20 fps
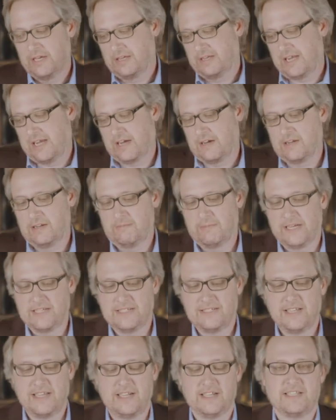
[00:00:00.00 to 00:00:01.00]
Down in my
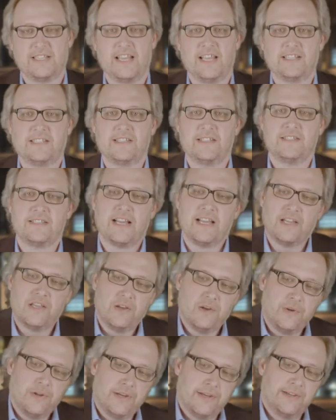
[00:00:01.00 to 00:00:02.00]
state of Texas, I
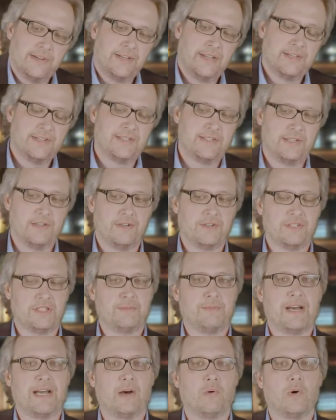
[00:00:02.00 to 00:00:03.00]
go to Sears to
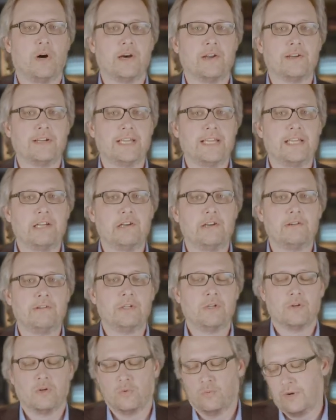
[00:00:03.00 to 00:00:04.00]
buy a water heater,
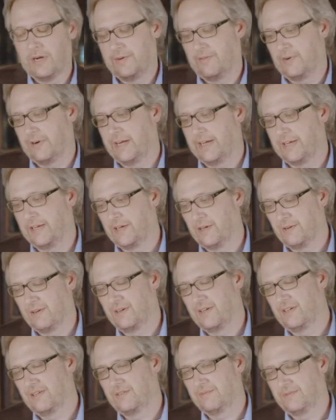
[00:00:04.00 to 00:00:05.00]
or wherever I go.
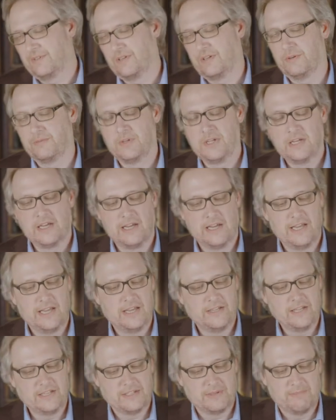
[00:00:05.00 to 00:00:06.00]
Here,
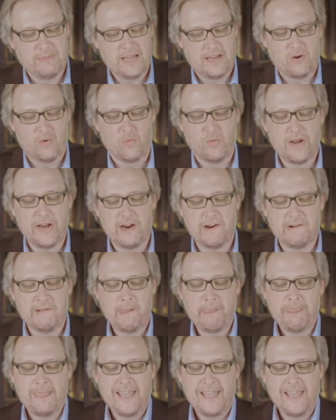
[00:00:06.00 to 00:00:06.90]
it doesn't matter where.